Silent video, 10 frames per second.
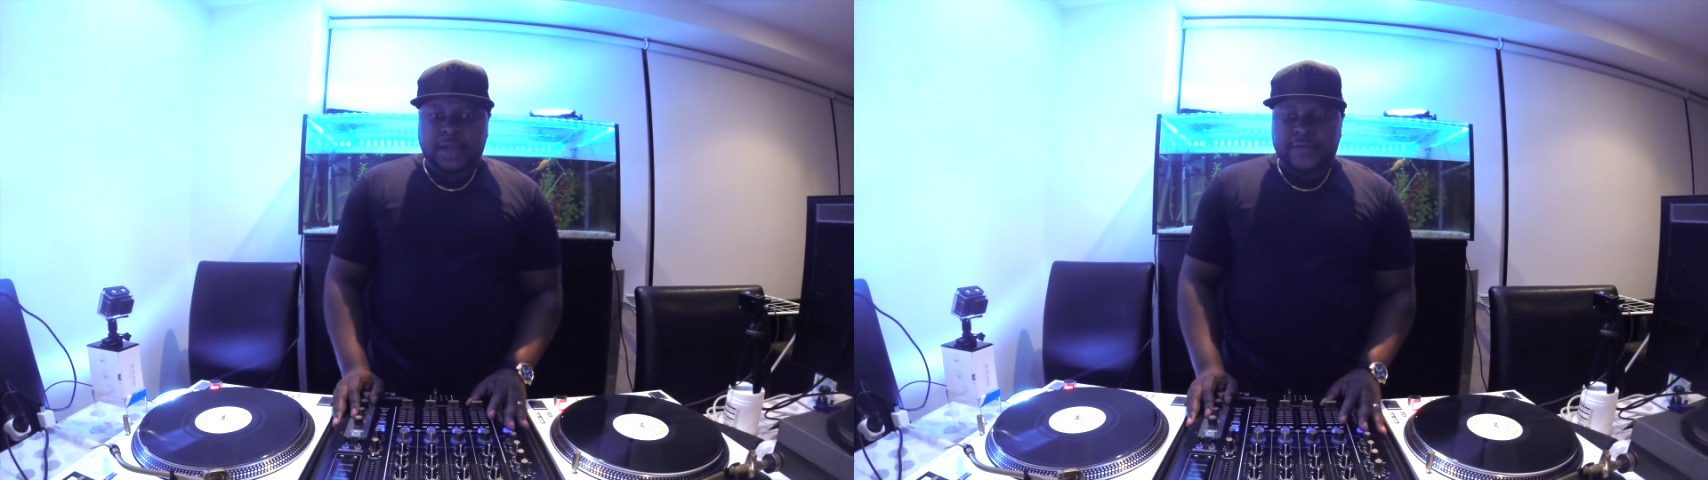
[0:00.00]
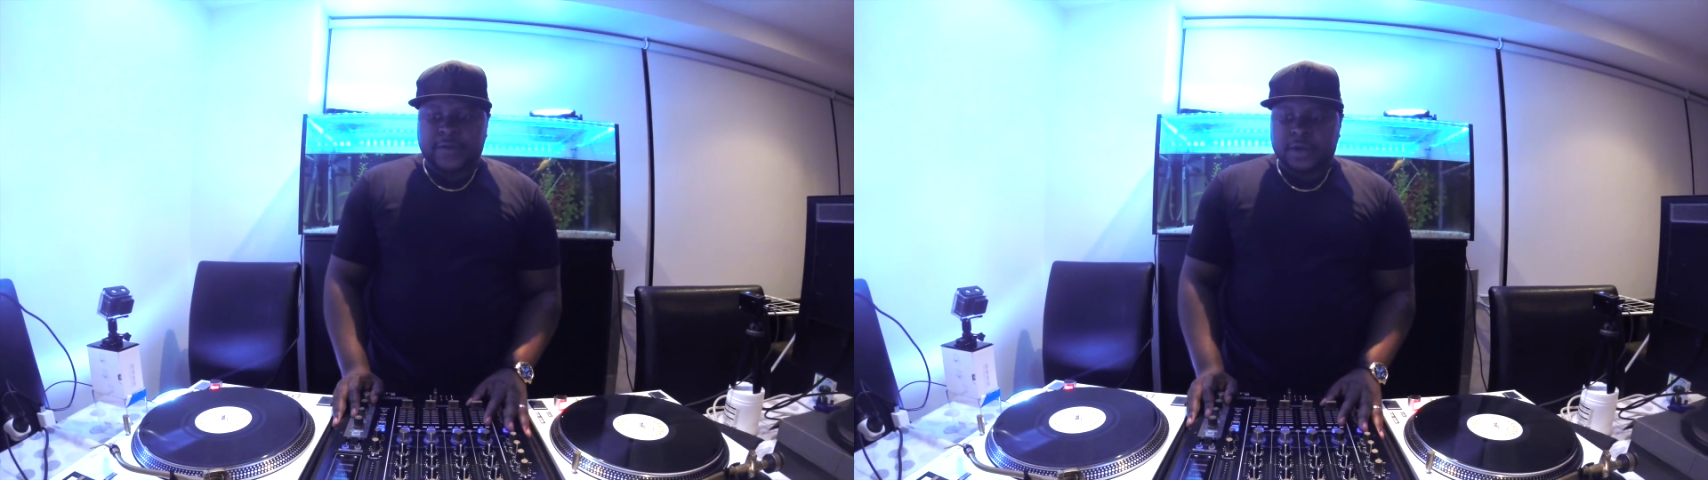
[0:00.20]

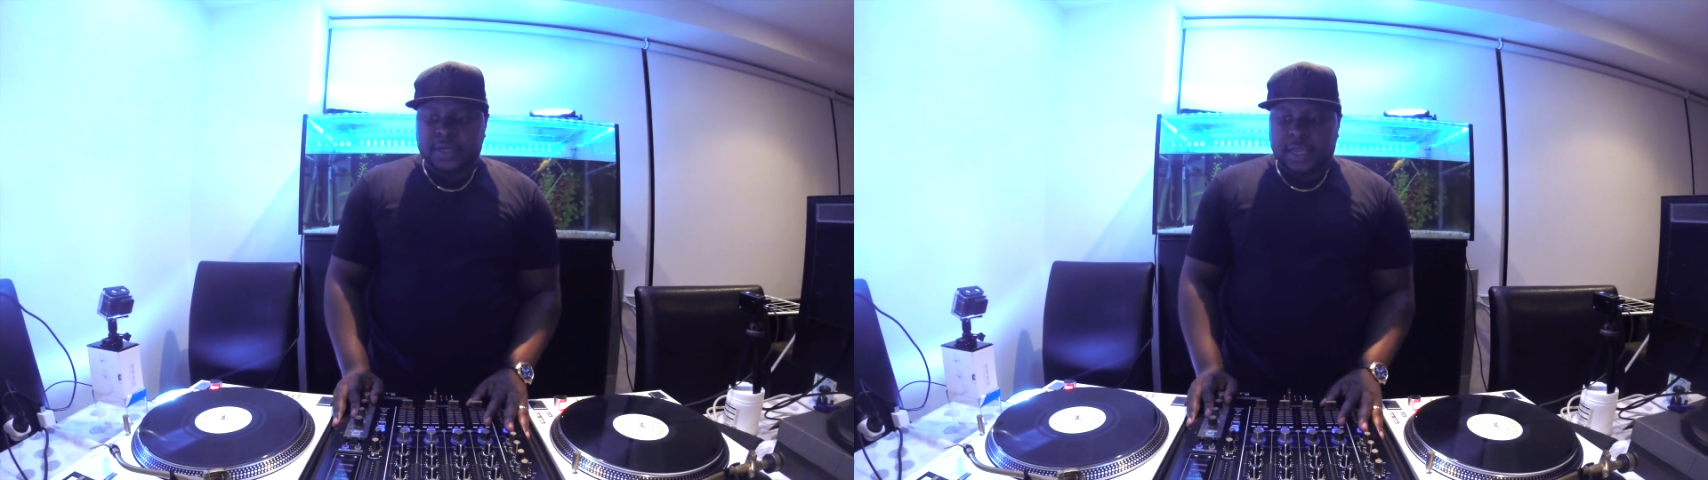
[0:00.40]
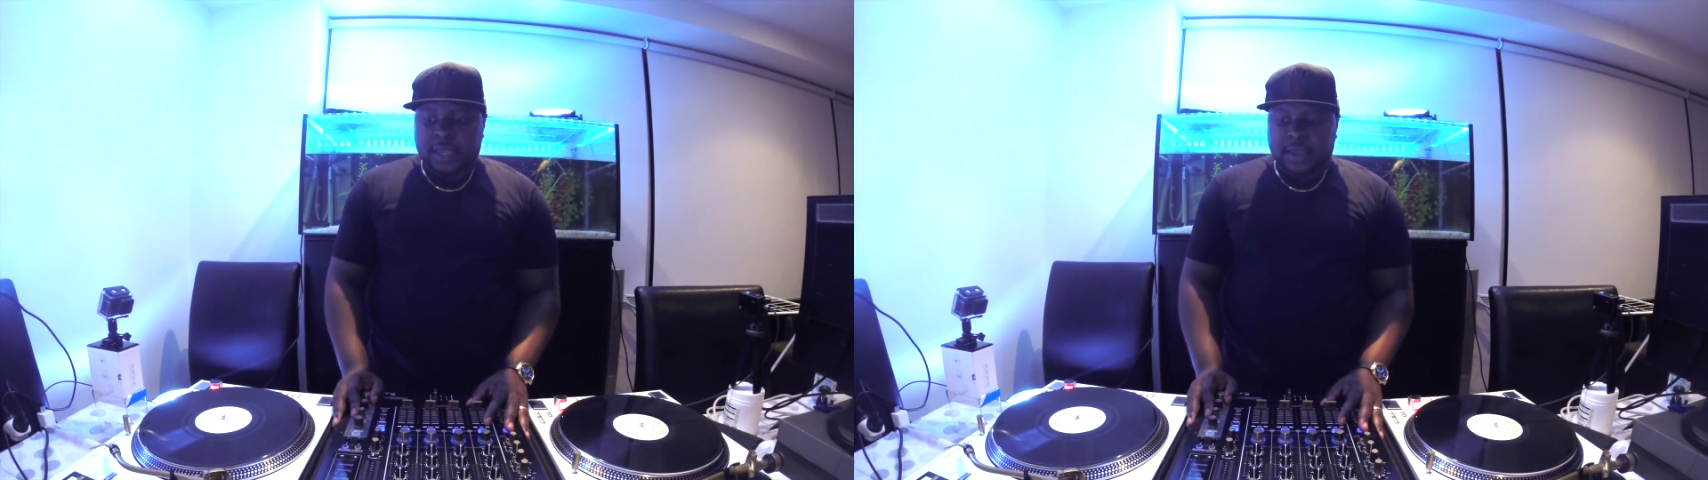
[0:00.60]
I've
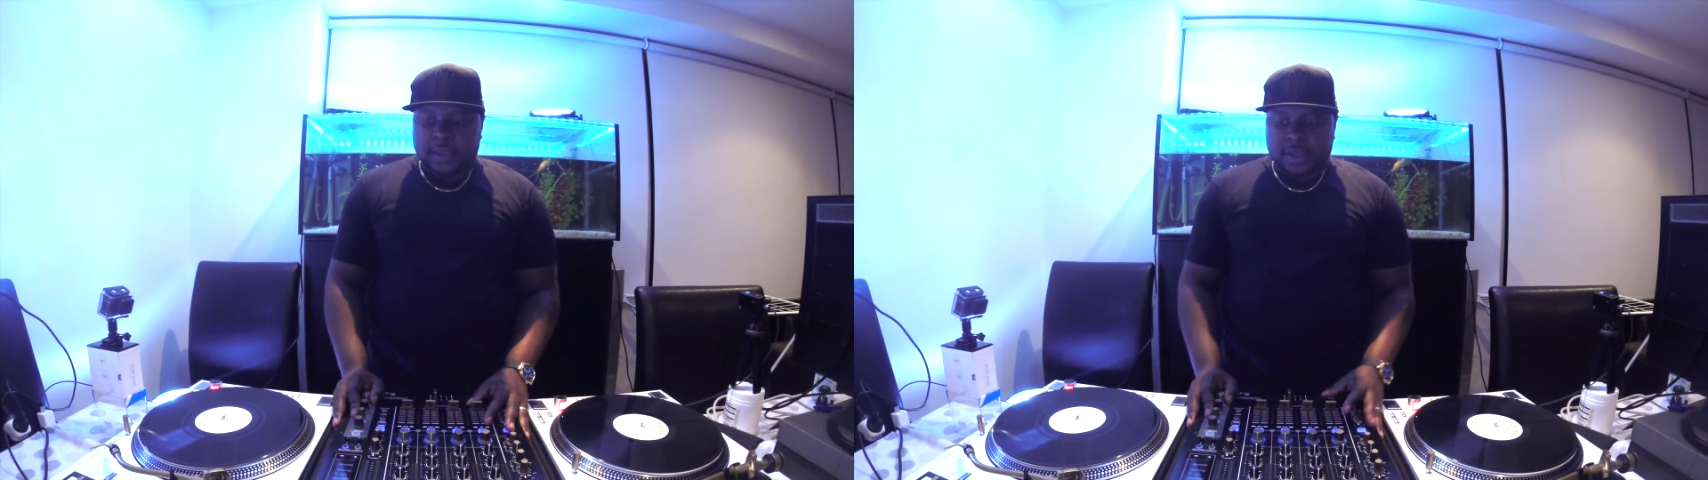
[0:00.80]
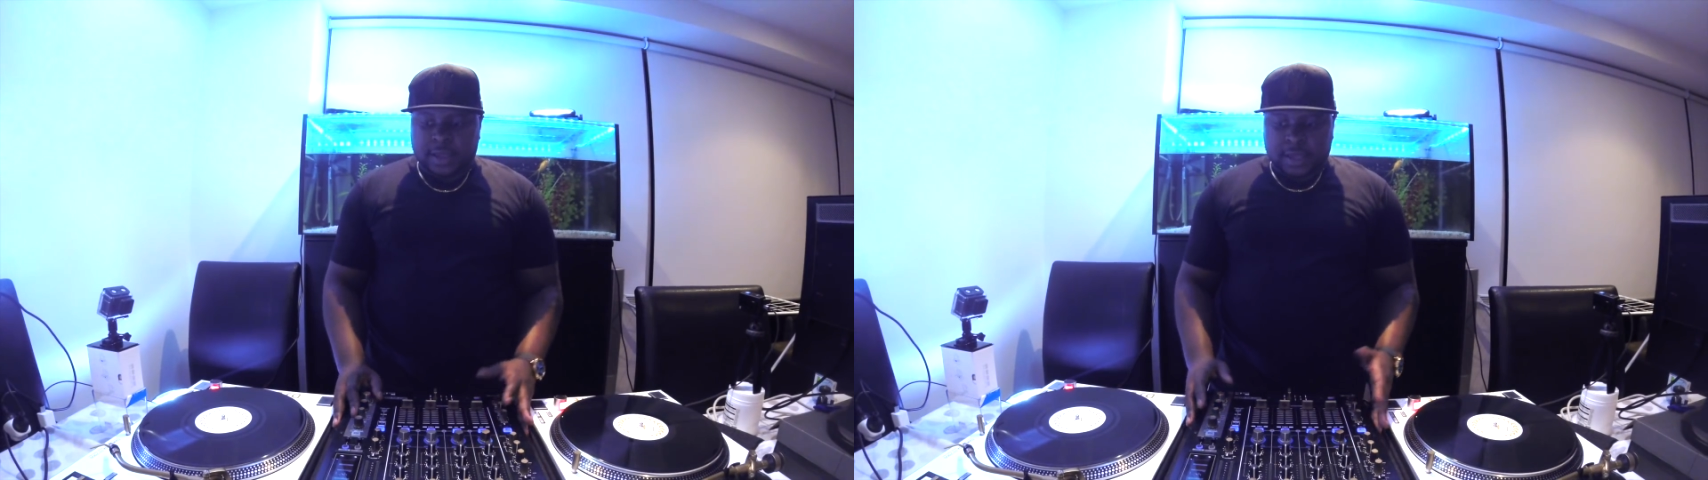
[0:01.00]
got a